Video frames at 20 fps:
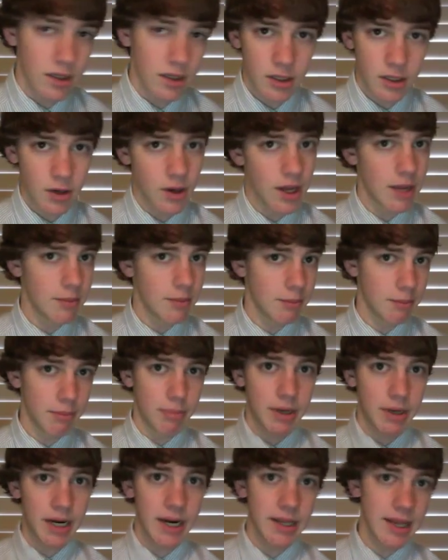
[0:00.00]
Go ahead and
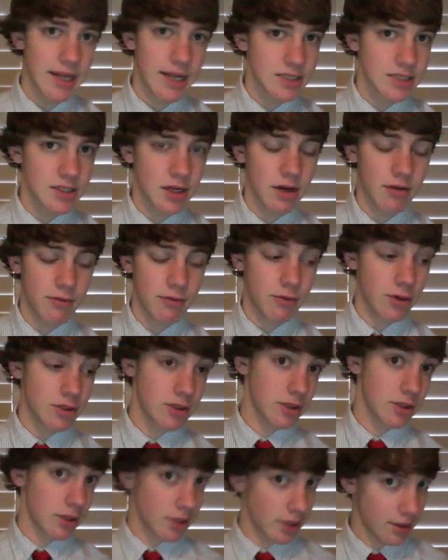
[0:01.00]
buy that stuff.
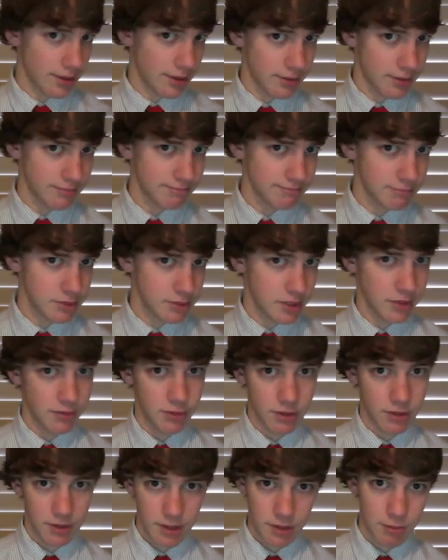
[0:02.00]
First, look it up, see if
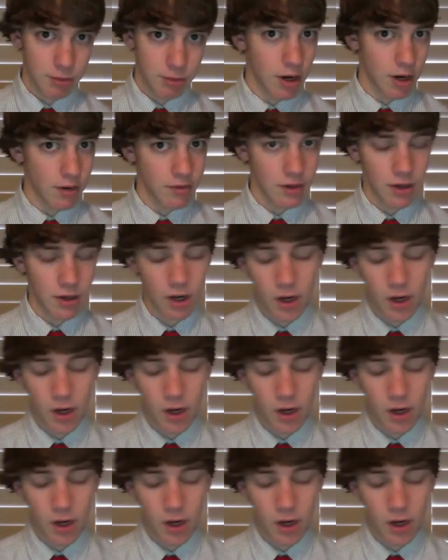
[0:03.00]
you can get a profit.